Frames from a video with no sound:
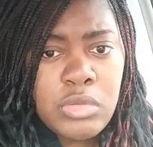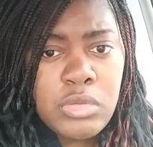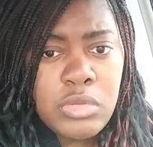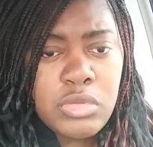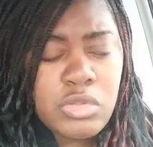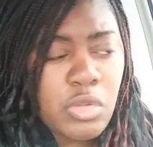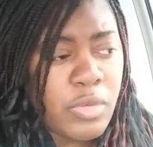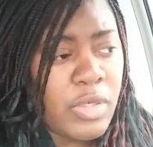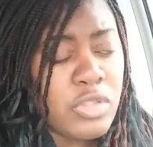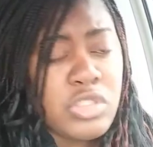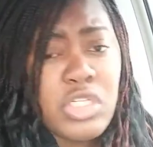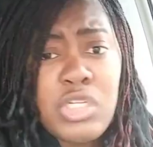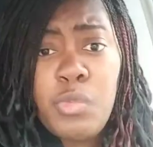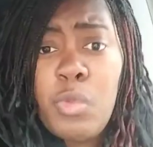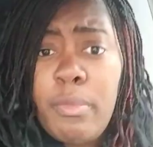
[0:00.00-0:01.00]
So they're
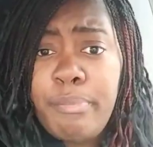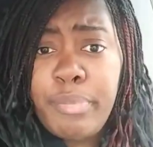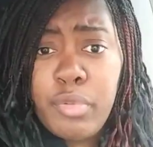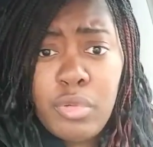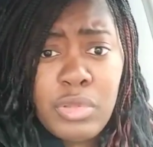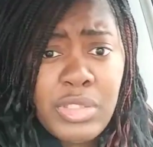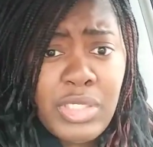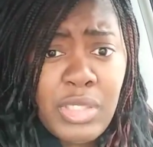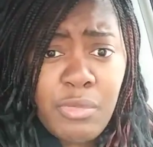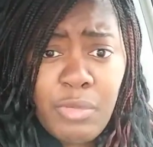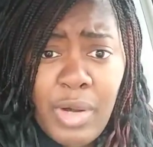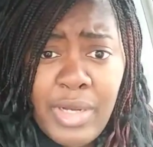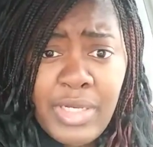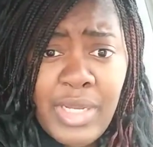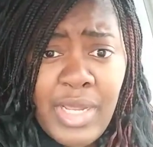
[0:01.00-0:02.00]
dealing with bullying
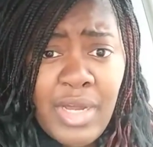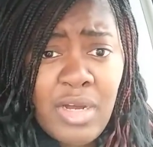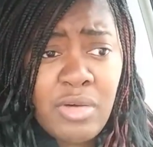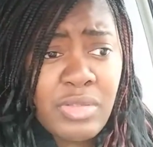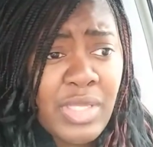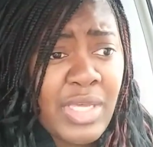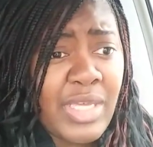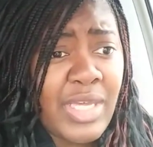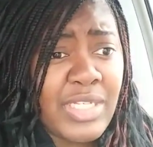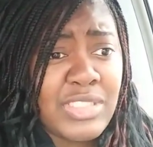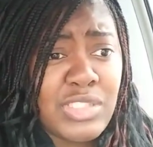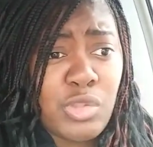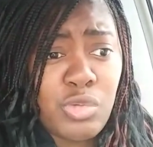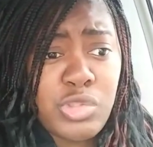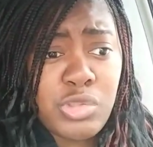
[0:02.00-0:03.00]
right now. They got
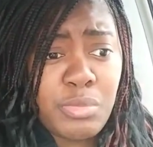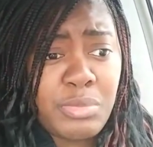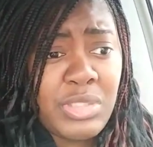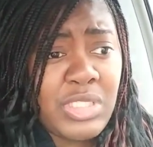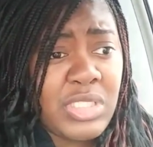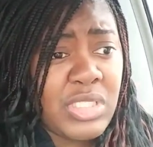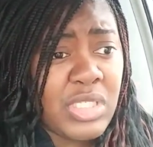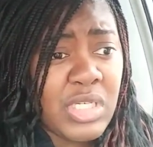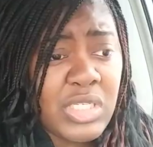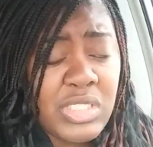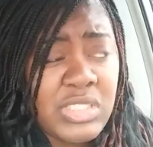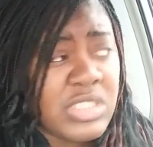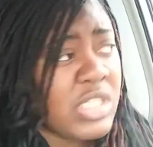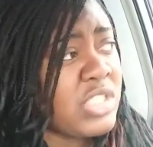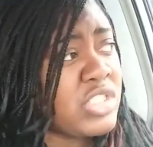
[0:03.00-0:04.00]
social media.
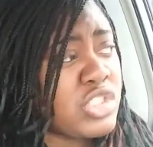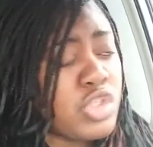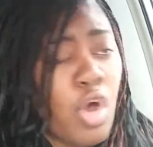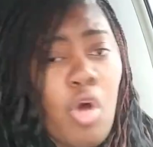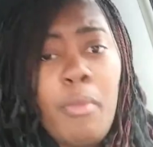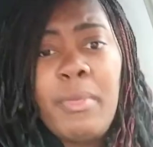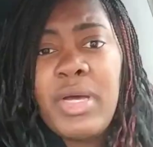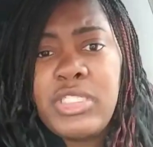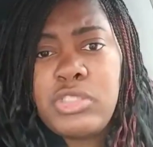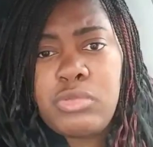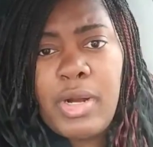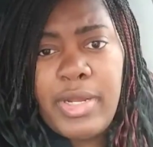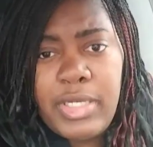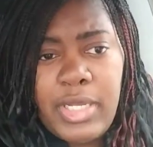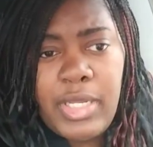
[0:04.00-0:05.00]
It's so much
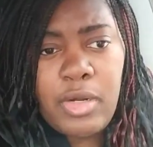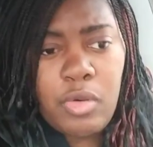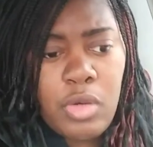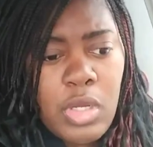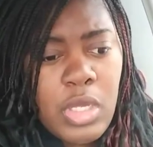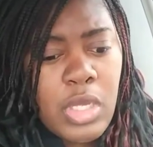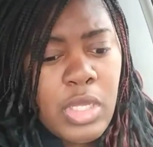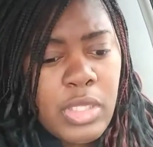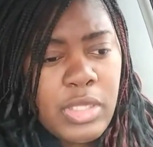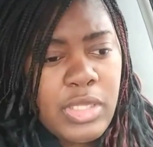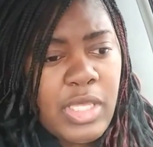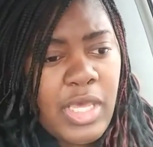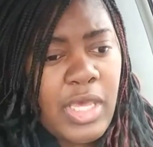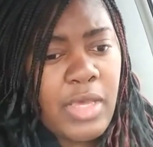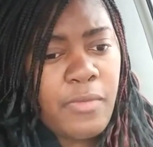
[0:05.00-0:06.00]
right now
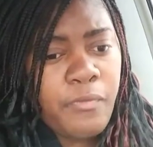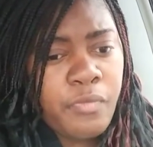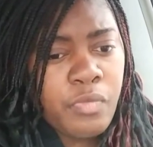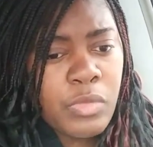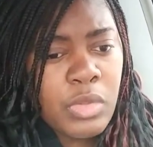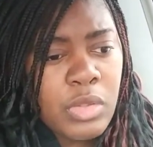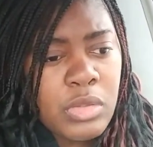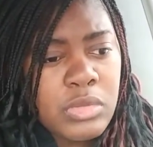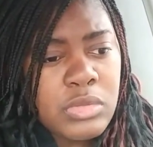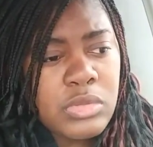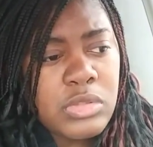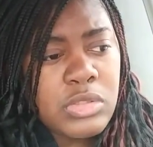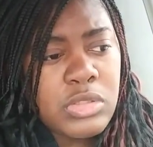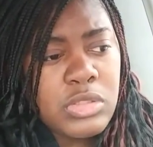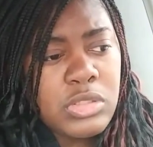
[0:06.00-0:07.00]
that
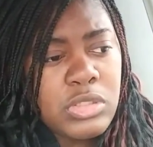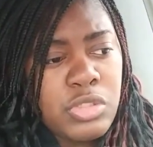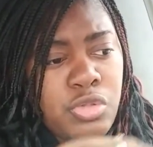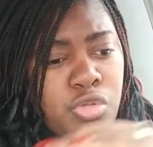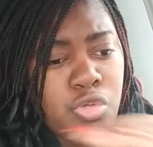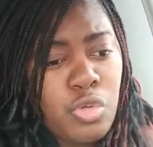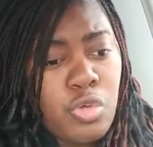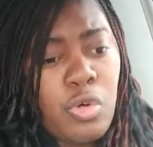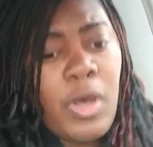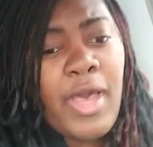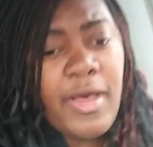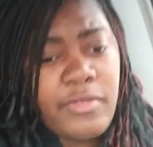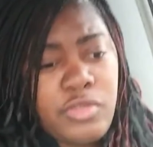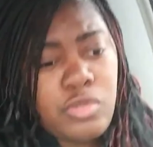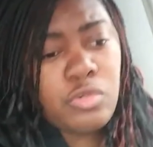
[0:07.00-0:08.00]
you
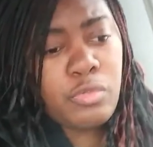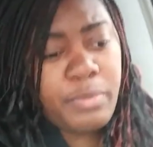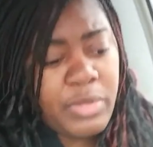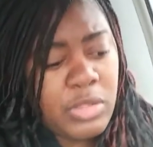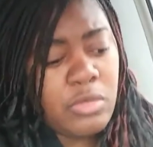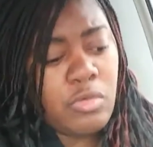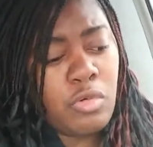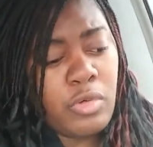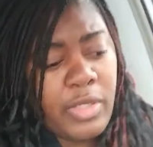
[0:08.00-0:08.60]
have to build on